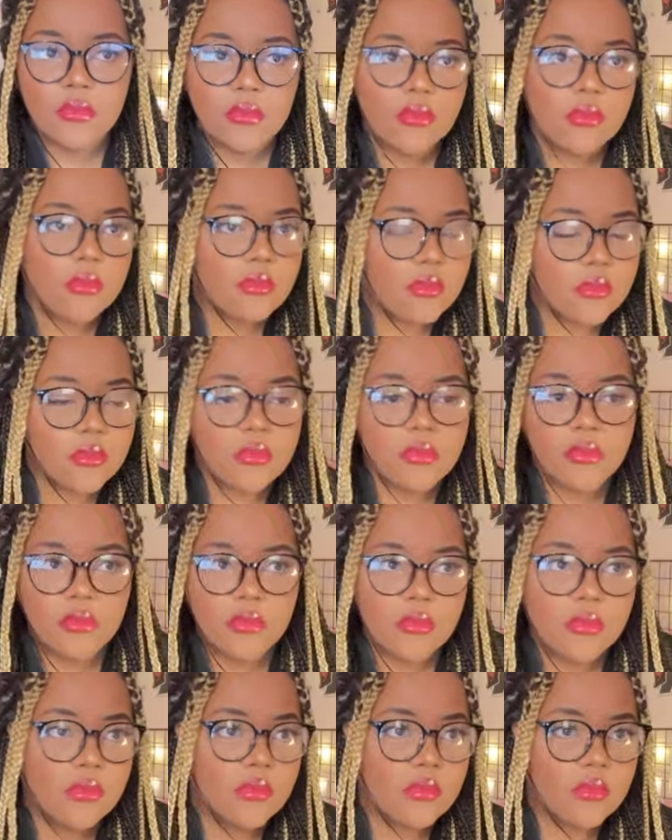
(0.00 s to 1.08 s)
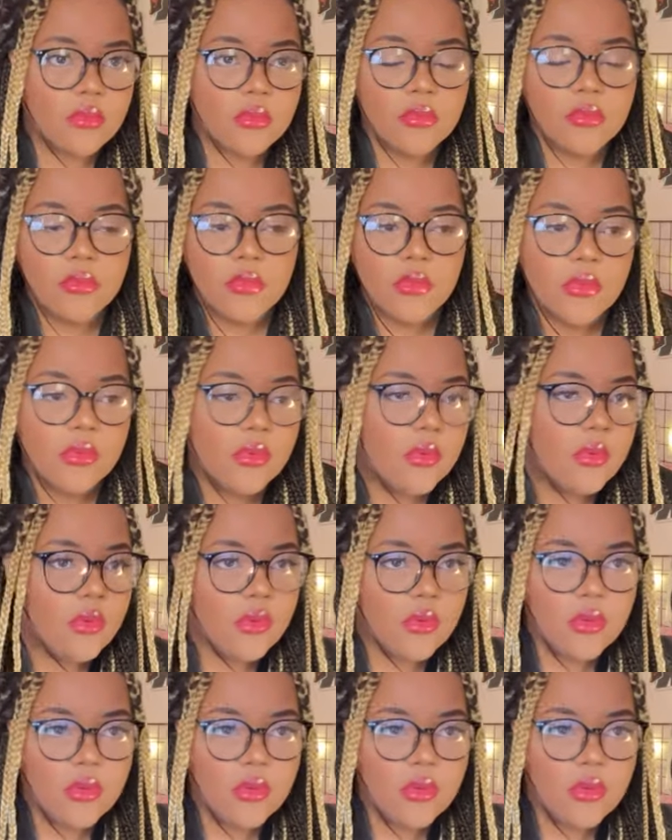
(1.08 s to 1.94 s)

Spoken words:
(silence)